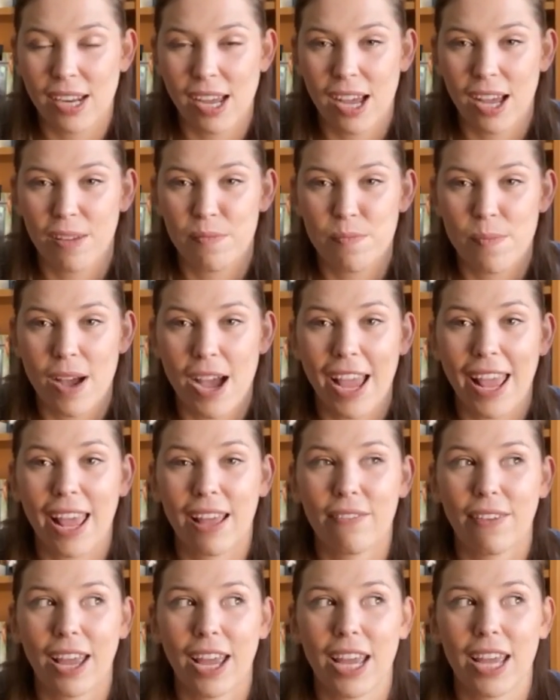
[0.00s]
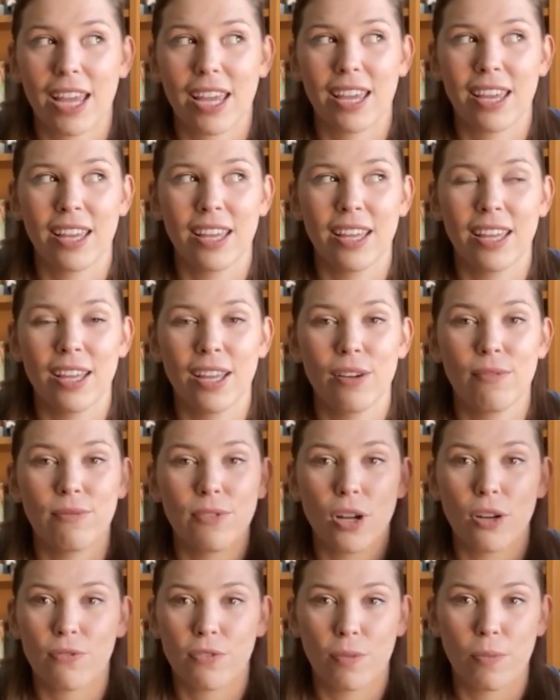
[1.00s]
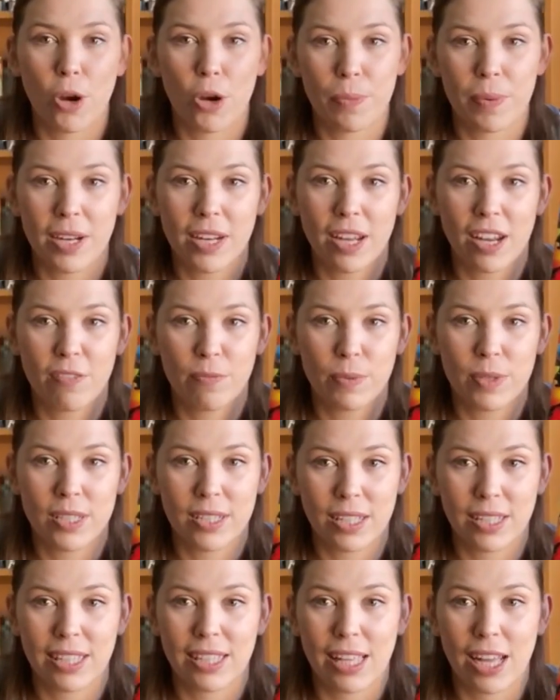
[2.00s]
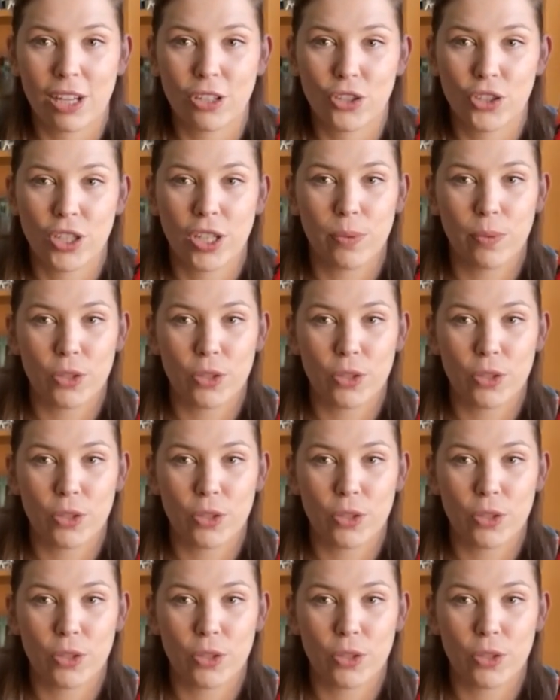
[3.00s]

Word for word: Um, I have a vlog from opening night of Priscilla last year,